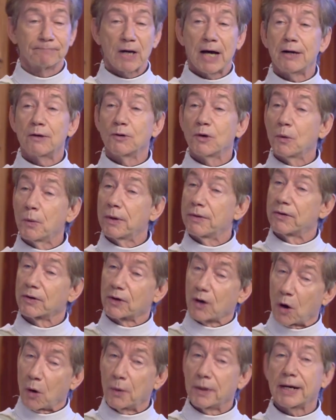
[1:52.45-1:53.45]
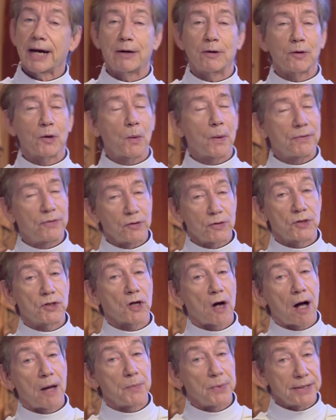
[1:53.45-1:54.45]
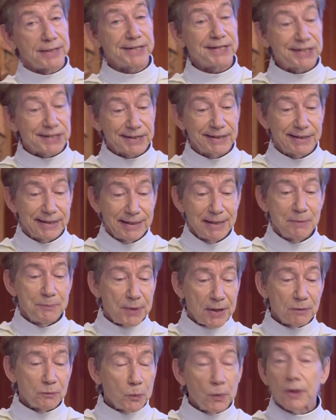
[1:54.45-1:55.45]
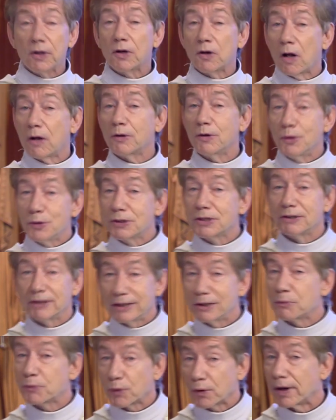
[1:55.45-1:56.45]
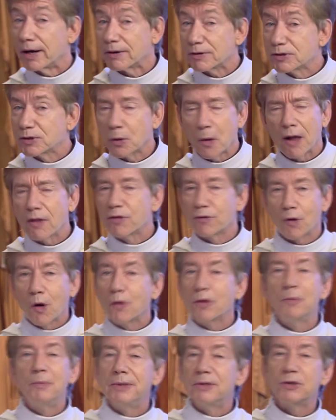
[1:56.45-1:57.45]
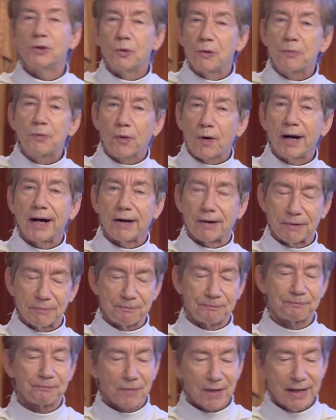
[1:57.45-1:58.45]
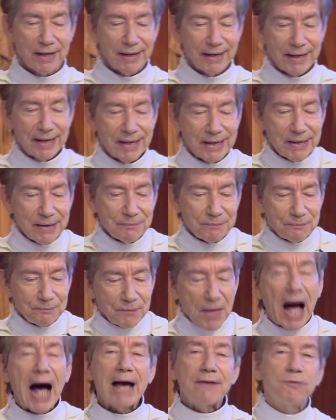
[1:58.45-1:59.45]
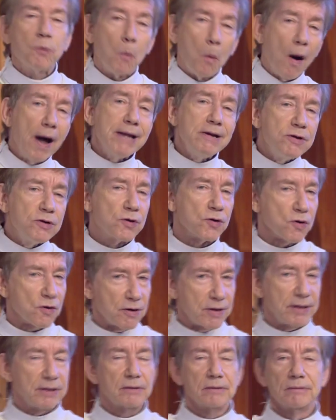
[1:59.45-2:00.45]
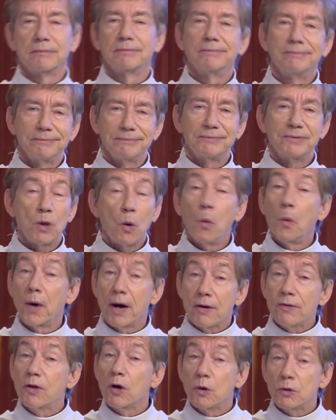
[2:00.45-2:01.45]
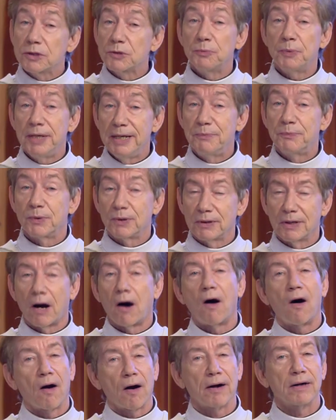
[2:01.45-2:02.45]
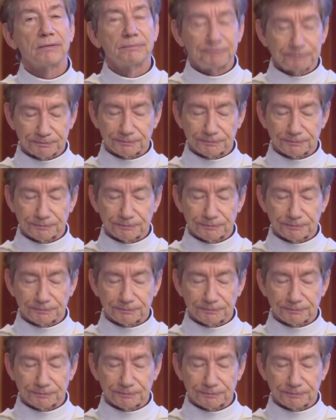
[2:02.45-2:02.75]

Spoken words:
I don't know where they're going, I don't know what their job is, but we could all use a little prayer, so I'll throw them into a prayer. I've wondered where those people are.